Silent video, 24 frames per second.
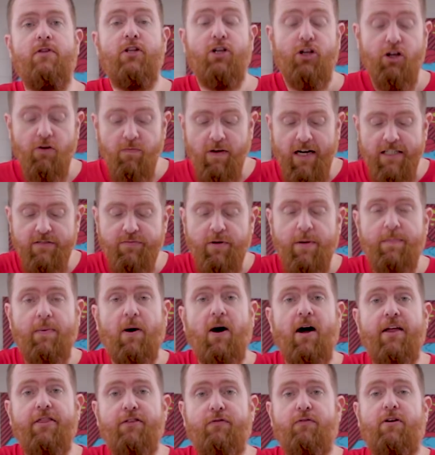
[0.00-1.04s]
The new Raspberry
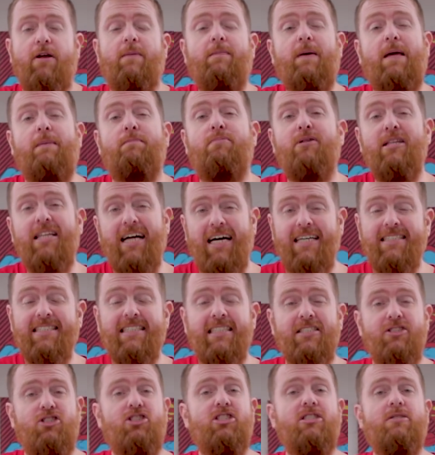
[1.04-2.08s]
Pi 3B Plus
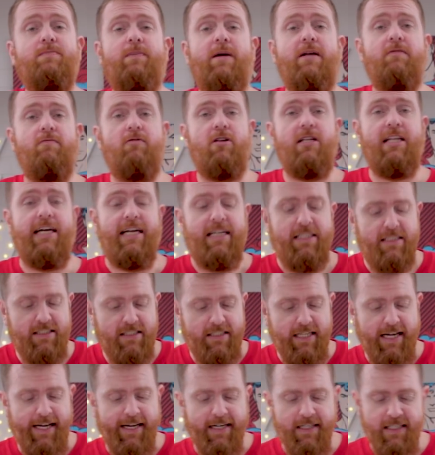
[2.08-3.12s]
has just been
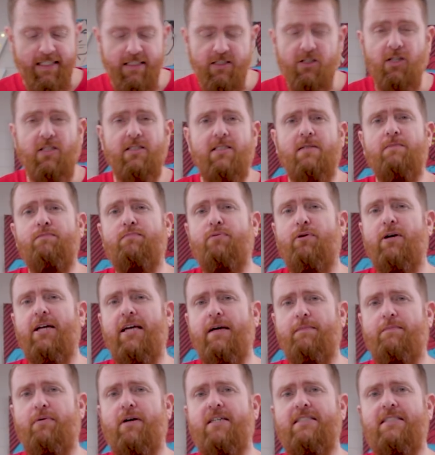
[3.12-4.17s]
released, and it's got some pretty
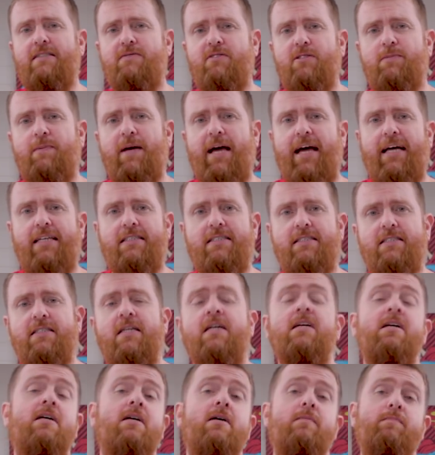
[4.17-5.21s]
impressive specs,
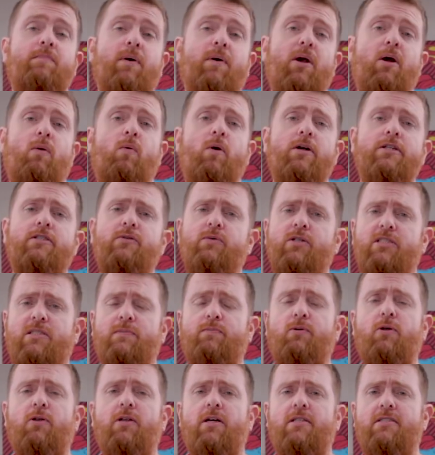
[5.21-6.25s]
but I wanted to
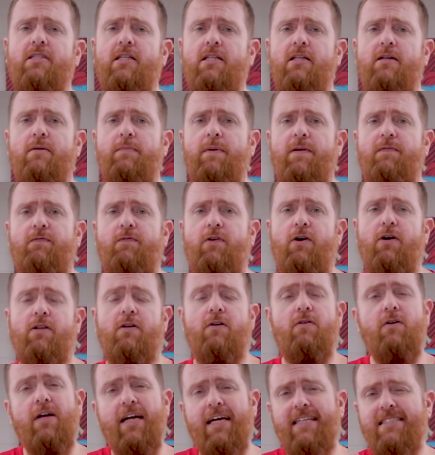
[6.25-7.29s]
explore those a little bit
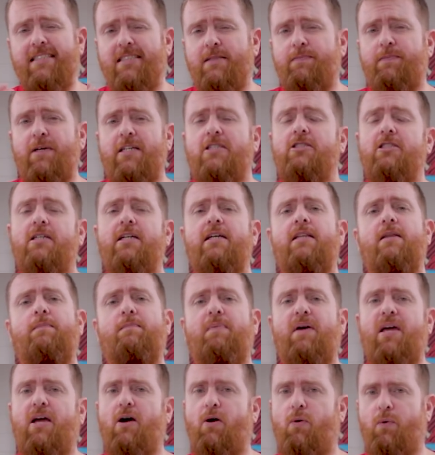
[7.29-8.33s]
further, especially the
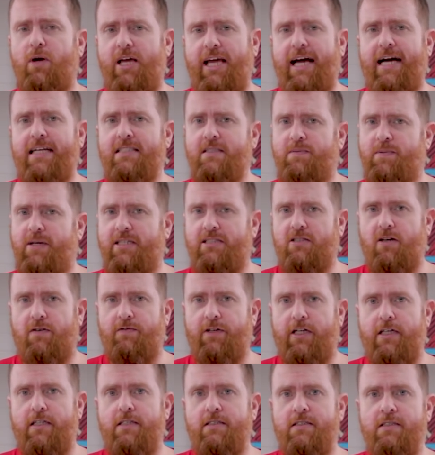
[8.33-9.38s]
POE aspect of
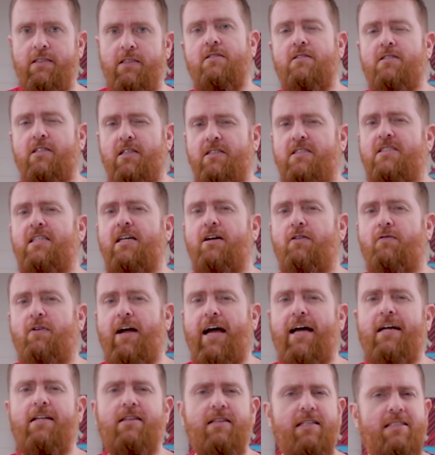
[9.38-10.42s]
it. So stick
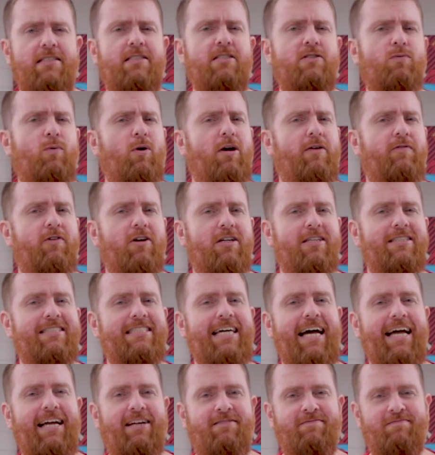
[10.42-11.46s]
around and listen to what I've got to
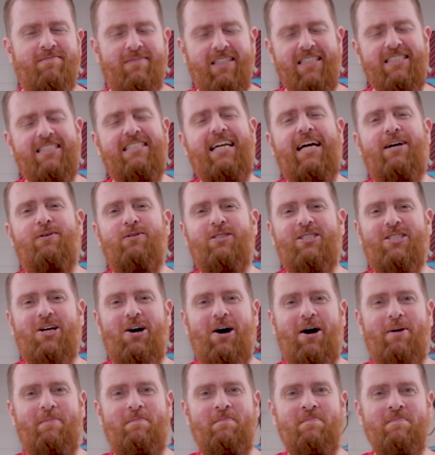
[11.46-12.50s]
say. It's TechWiz
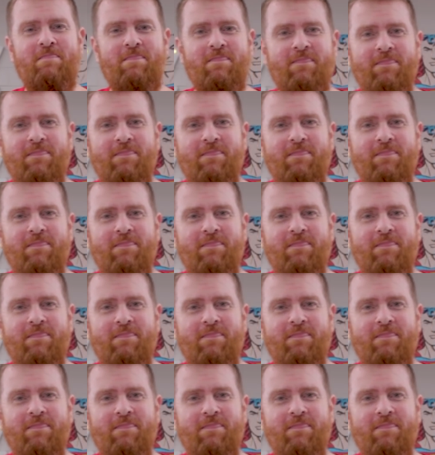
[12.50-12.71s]
time.